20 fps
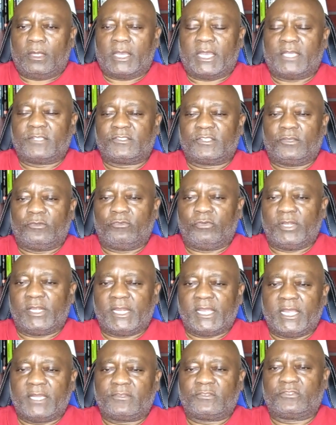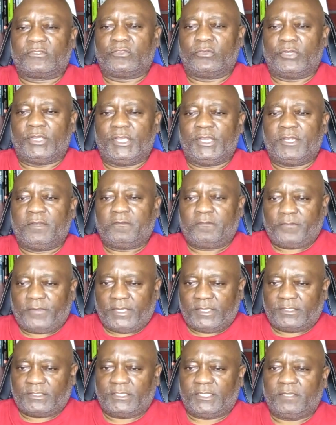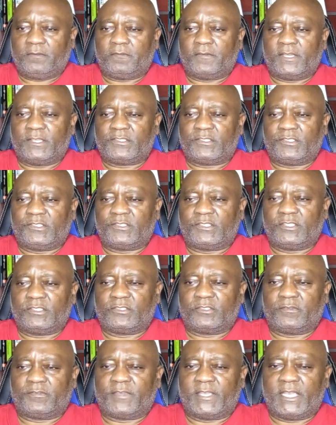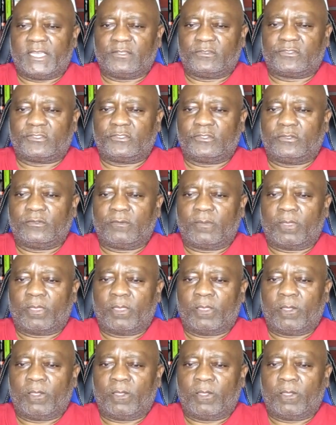As it relates to ineffective assistance of counsel,